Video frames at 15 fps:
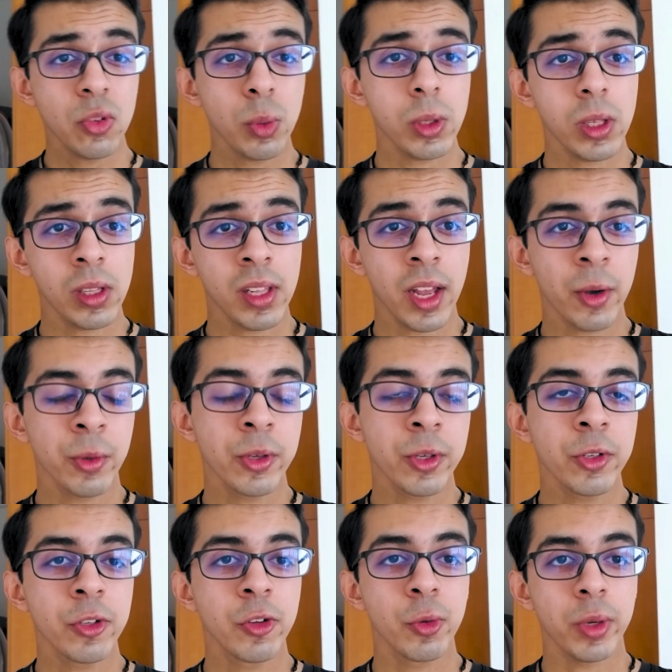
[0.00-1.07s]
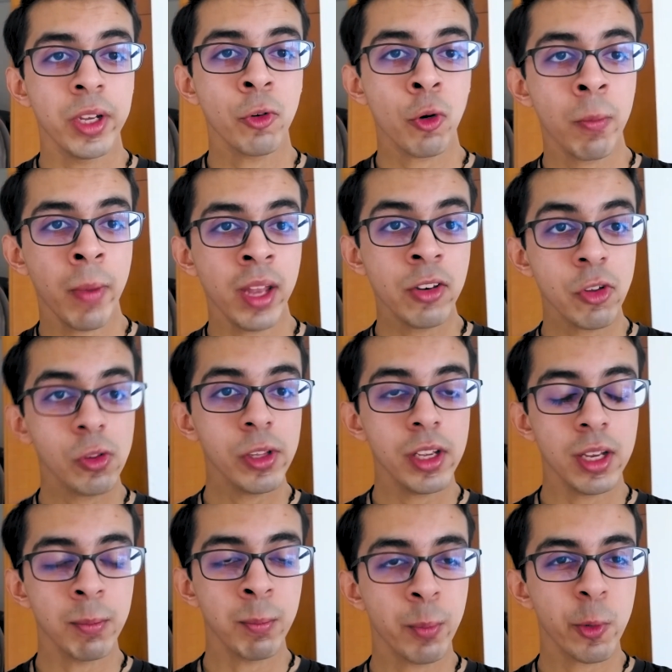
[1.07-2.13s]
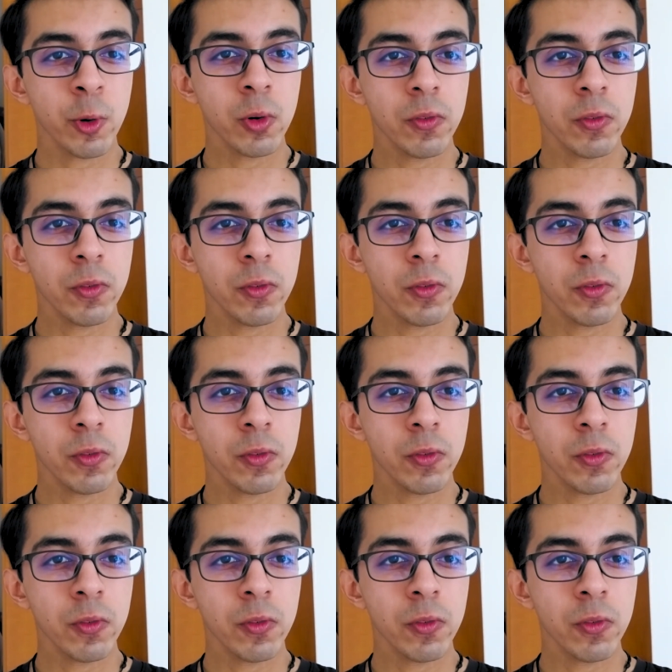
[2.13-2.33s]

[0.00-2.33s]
will allow you to incrementally improve